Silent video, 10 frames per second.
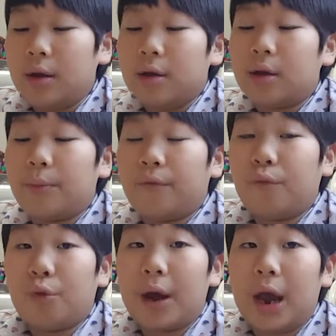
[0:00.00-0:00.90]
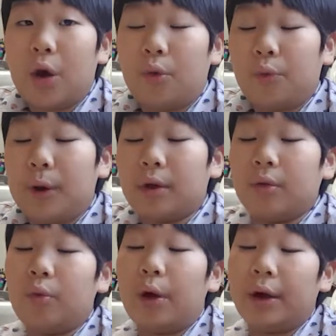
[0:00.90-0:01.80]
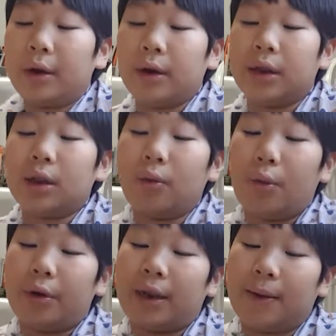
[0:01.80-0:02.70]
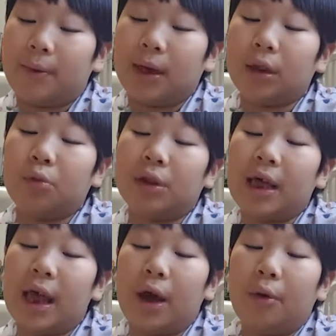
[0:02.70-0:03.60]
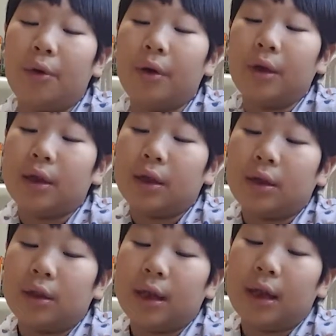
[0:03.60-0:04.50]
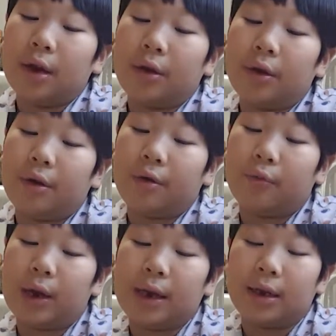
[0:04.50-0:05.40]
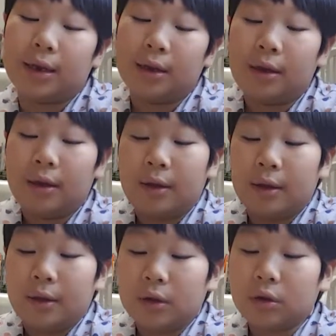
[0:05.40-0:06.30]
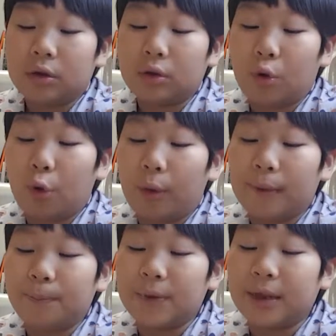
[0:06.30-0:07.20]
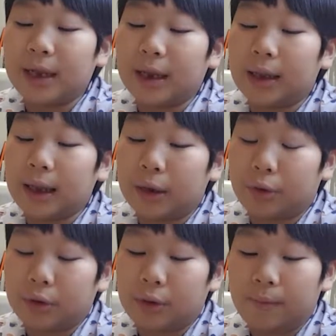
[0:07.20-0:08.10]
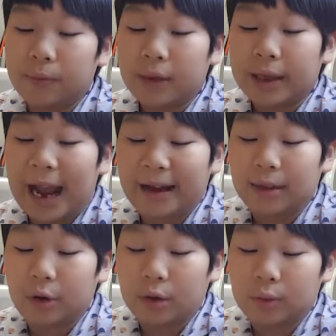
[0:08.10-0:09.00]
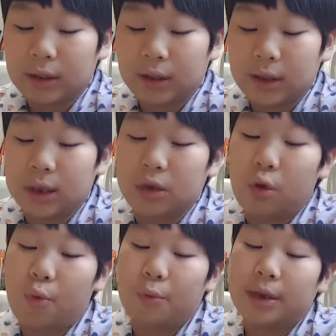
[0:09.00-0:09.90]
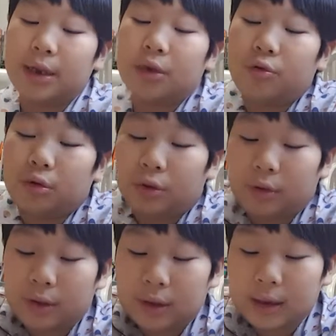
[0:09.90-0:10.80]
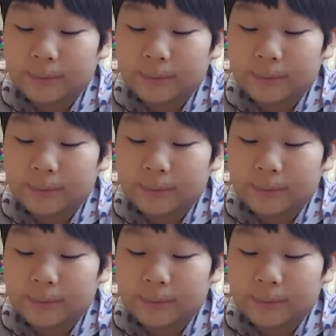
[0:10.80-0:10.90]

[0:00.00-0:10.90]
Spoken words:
Number 4. L. What is the word that begins with L? There. Great. Circle the correct beginning letters. Cat starts with C, so we need to circle C.